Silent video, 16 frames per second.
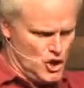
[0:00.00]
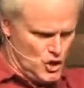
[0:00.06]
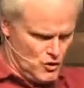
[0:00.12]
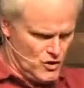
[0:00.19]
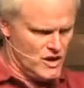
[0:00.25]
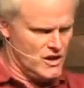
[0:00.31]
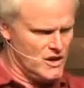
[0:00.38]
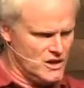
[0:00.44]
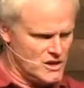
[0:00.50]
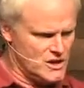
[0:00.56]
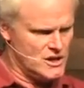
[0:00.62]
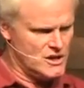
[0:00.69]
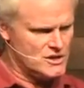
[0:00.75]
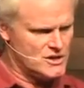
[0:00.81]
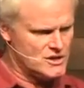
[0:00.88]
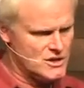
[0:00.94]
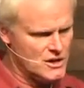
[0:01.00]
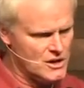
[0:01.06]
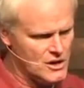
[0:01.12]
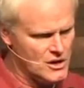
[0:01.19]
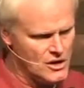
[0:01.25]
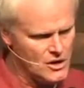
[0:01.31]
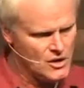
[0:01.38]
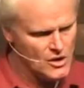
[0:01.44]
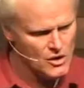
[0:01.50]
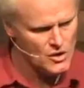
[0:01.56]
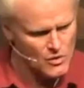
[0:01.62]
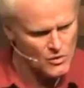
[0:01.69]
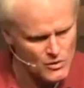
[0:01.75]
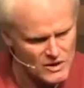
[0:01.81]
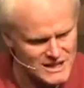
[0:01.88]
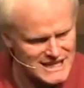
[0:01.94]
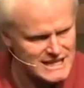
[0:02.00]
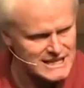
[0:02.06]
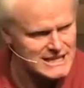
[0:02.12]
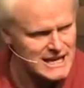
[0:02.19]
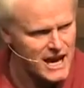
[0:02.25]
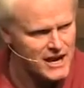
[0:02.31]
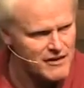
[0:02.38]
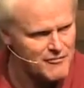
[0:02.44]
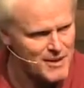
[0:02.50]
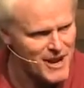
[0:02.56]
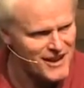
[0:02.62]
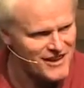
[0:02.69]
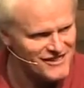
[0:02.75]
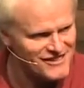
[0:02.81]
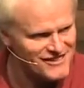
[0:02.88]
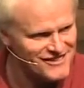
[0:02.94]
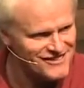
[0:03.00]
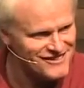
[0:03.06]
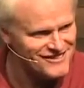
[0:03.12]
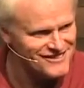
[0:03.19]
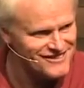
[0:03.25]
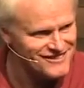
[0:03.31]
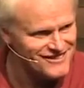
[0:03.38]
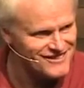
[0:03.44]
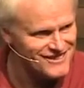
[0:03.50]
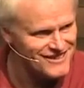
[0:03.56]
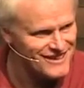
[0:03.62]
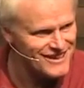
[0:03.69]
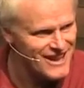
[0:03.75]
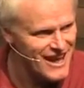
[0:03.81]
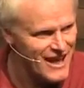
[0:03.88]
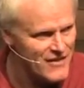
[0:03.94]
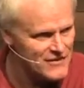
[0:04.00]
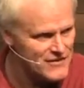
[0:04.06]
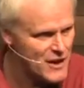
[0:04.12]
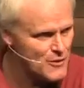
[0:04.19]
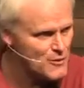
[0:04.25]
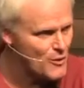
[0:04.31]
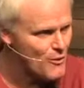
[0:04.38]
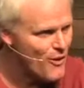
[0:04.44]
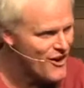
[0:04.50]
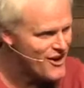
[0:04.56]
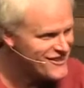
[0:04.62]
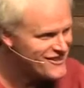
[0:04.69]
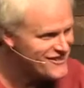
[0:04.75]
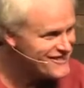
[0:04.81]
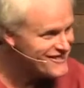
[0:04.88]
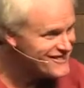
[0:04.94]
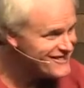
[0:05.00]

who he is, was inside of man and that they were one?